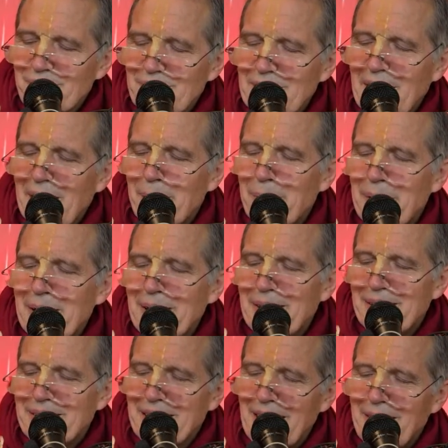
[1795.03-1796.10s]

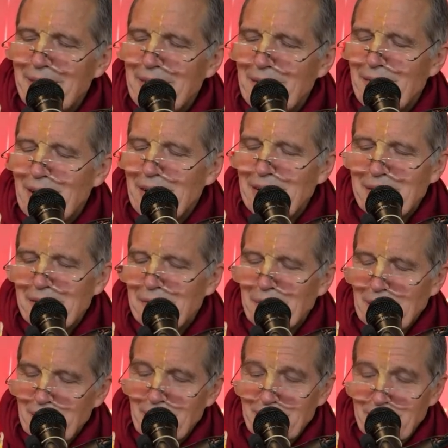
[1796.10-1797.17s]
appearance, everyone,
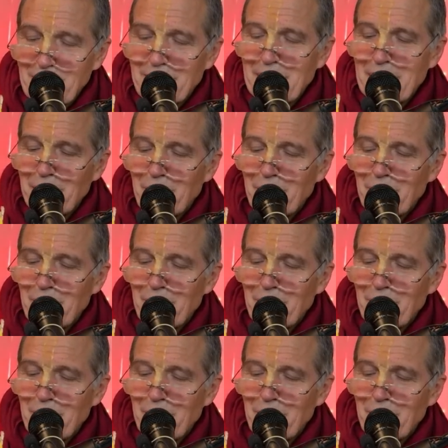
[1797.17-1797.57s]
because of the